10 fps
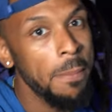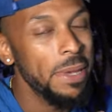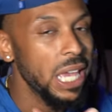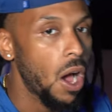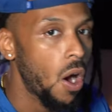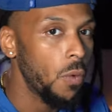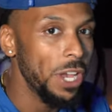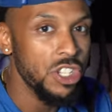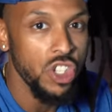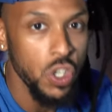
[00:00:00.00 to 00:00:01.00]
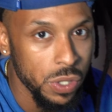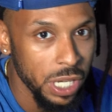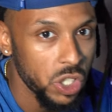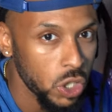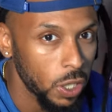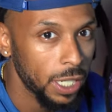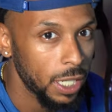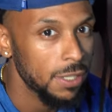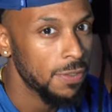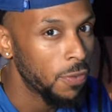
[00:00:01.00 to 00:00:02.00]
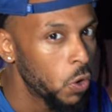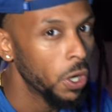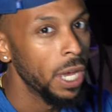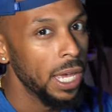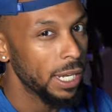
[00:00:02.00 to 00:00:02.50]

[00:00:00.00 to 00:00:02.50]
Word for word: be always using shortcuts for.